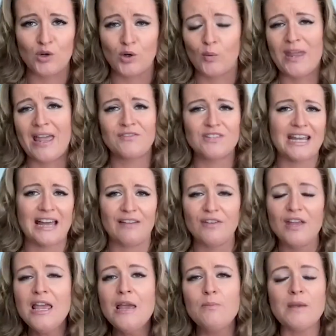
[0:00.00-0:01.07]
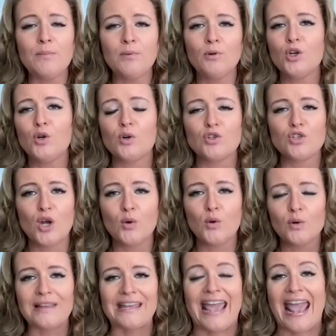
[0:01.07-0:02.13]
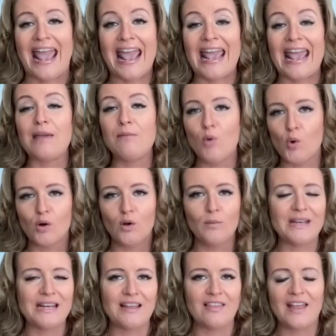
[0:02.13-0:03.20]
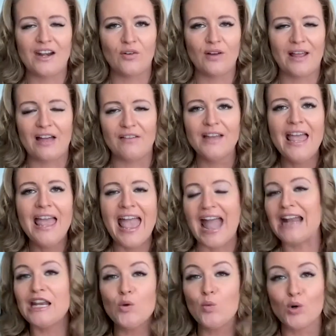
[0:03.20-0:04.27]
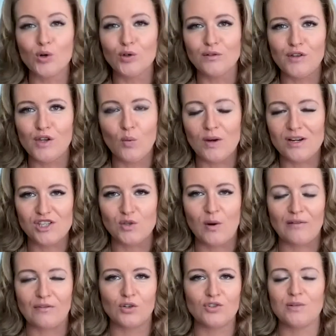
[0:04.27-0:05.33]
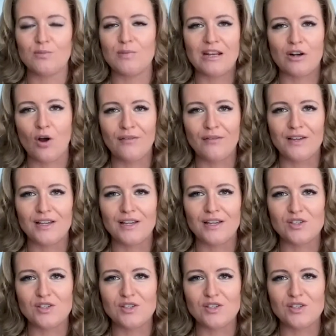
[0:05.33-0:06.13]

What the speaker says: or we have to have people who are totally amoral, meaning they don't have any worldview whatsoever to be in office,